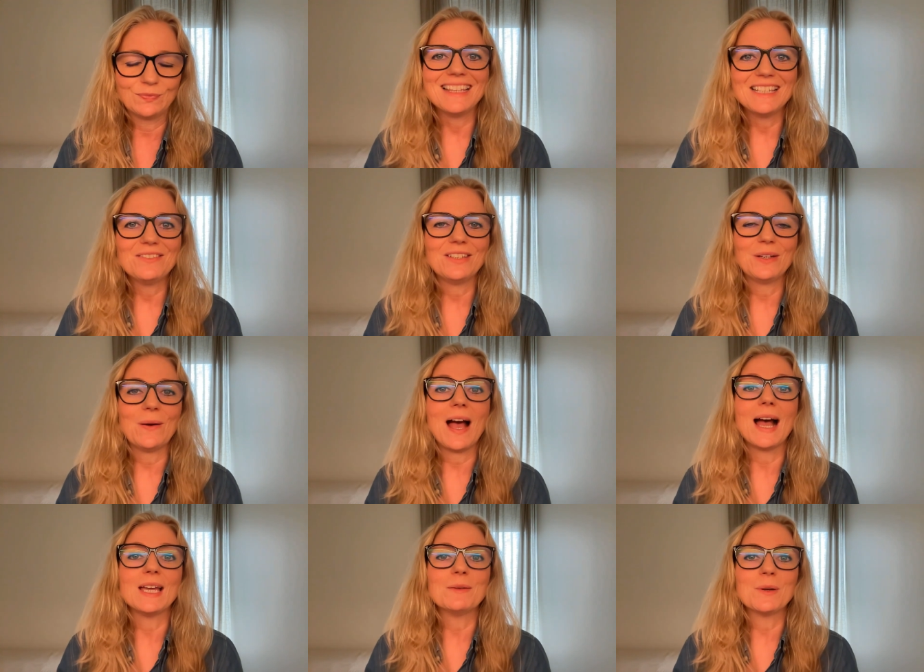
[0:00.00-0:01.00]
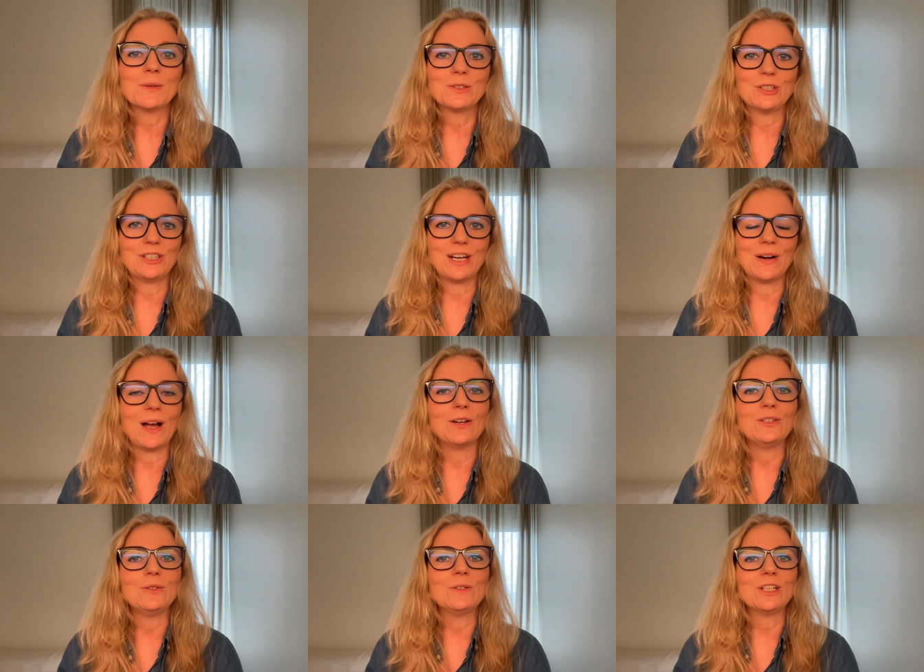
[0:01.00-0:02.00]
In this video, I am going to share
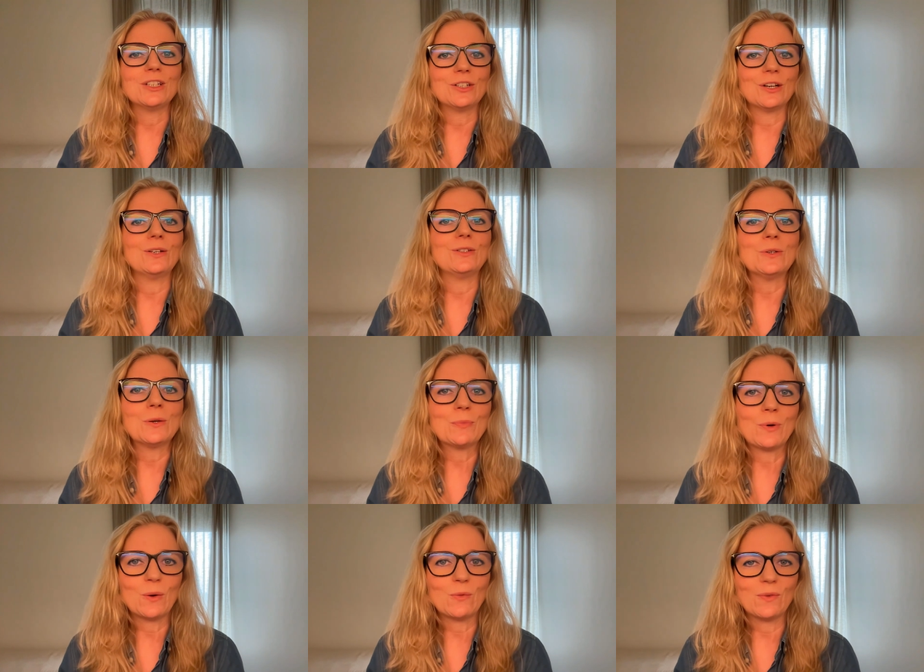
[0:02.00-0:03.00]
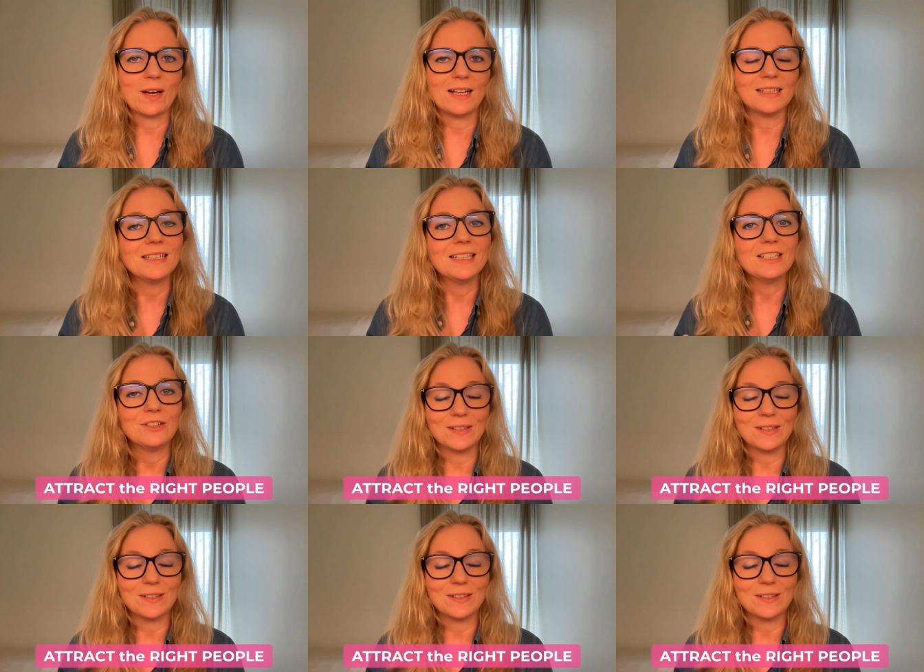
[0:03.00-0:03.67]
how you can turn your profile,